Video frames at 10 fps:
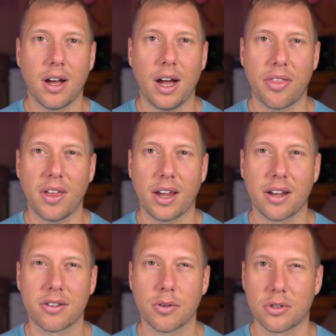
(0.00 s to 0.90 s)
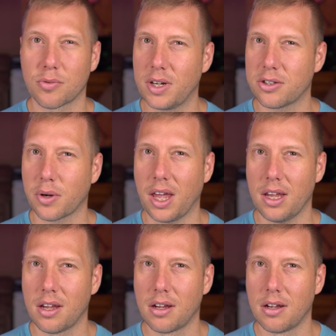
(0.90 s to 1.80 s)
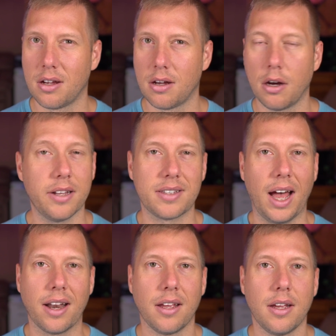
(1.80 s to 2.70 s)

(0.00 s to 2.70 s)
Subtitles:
I think, so is 3S okay? It's not.